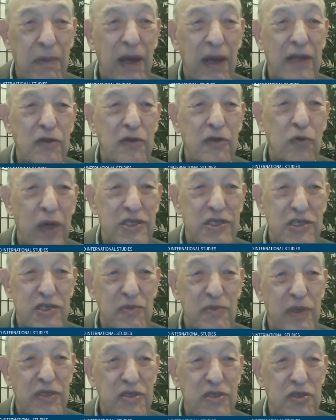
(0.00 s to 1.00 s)
twice as
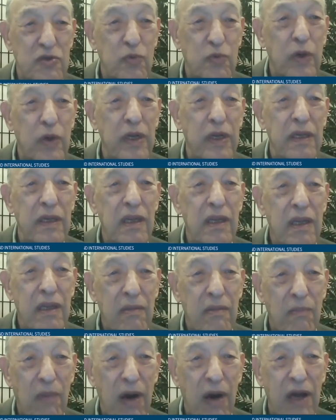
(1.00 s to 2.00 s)
much as one
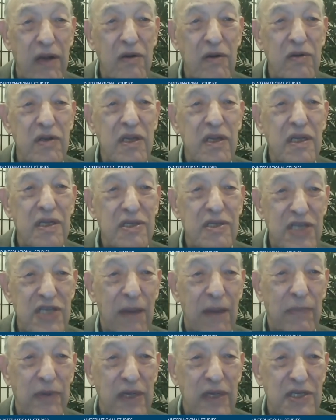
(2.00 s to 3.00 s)
modern
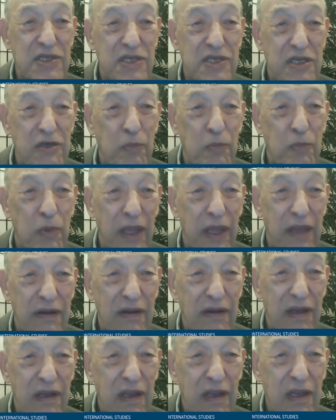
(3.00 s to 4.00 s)
Japanese steel plant.
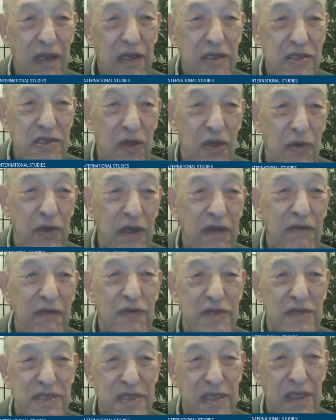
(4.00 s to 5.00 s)
So he
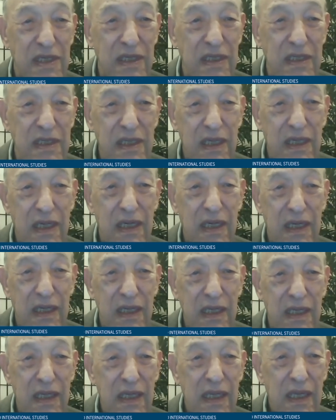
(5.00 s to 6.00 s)
visited
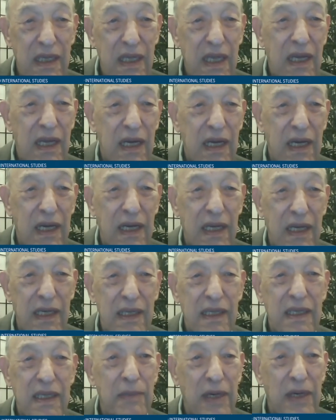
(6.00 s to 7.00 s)

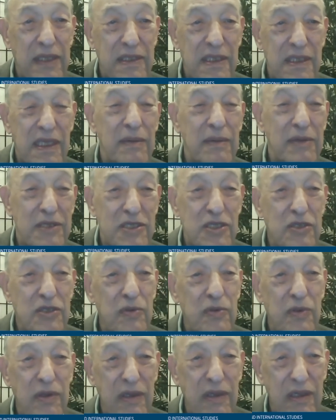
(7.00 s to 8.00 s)

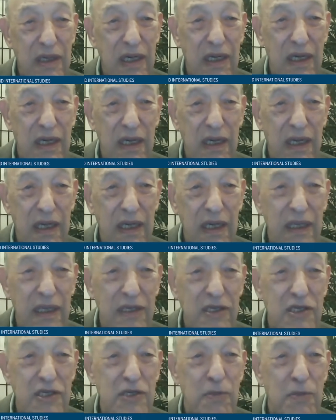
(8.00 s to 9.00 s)
Kimitsu
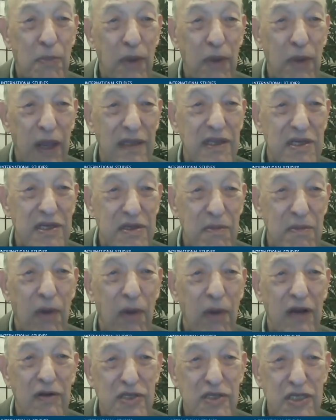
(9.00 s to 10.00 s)
in Japan, this
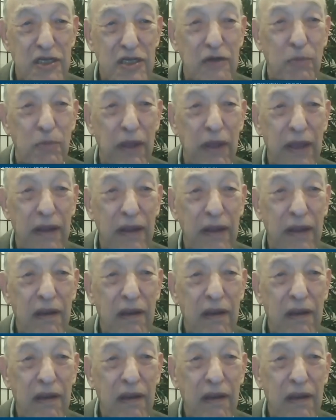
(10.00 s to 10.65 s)
modern steel plant,